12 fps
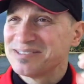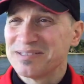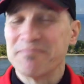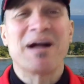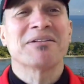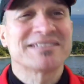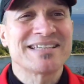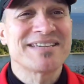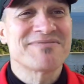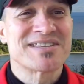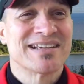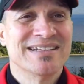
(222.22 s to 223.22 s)

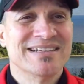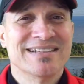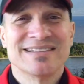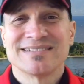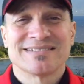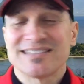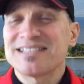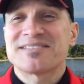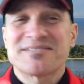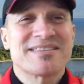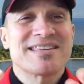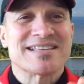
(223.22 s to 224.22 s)
Maldives. Let's
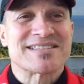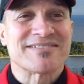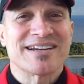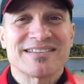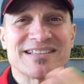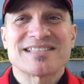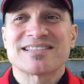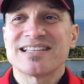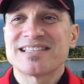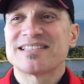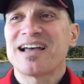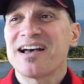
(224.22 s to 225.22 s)
do this, right? Let's
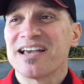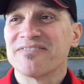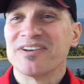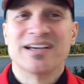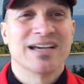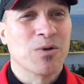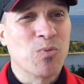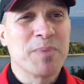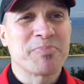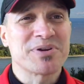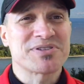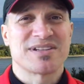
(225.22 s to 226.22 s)
dive. And one
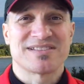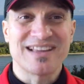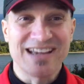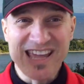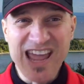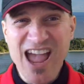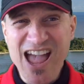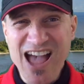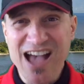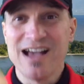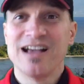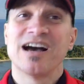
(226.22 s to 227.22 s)
person is like,
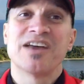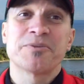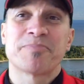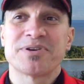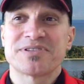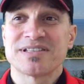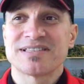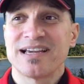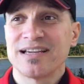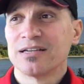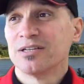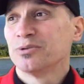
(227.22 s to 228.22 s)
yeah. Other person's
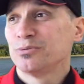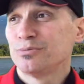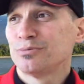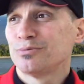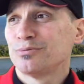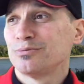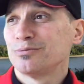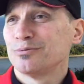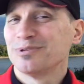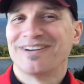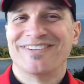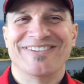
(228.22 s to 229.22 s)
like,
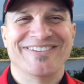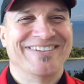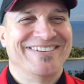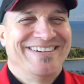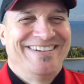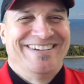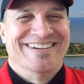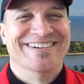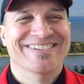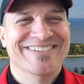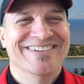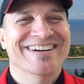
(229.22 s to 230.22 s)
ooh, you
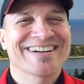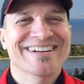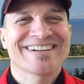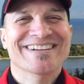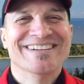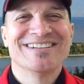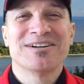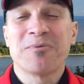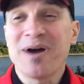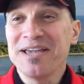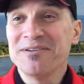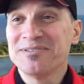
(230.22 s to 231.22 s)
know,
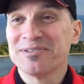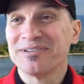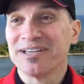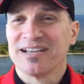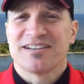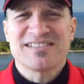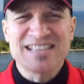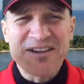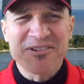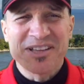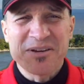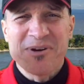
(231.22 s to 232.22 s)
why are you doing it? Because I
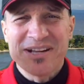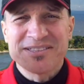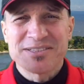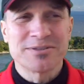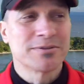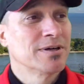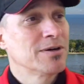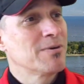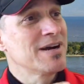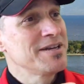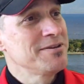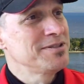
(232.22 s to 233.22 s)
really want to.
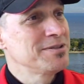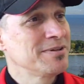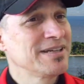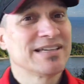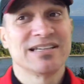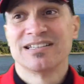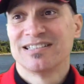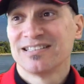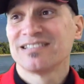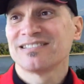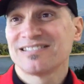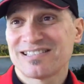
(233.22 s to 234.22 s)
Why are you doing it?
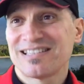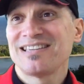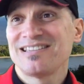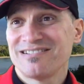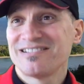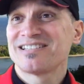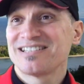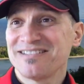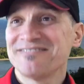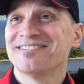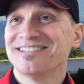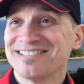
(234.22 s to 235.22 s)
Because he or
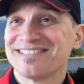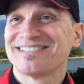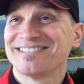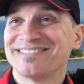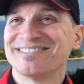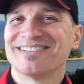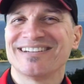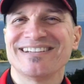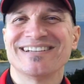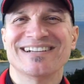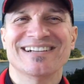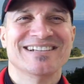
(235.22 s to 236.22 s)
she wants to,
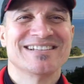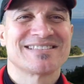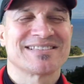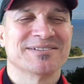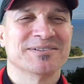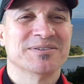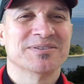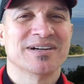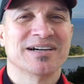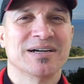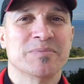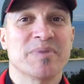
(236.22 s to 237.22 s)
right?
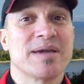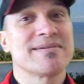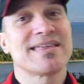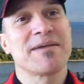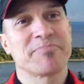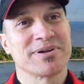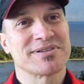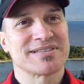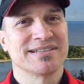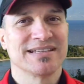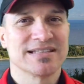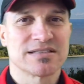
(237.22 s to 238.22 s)
So maybe that
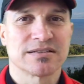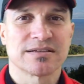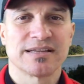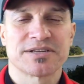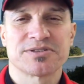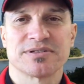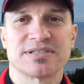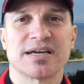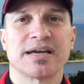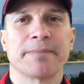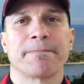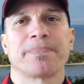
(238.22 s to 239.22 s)
person needs a little extra
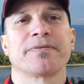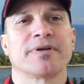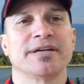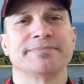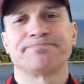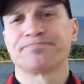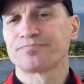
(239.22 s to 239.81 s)
time, right?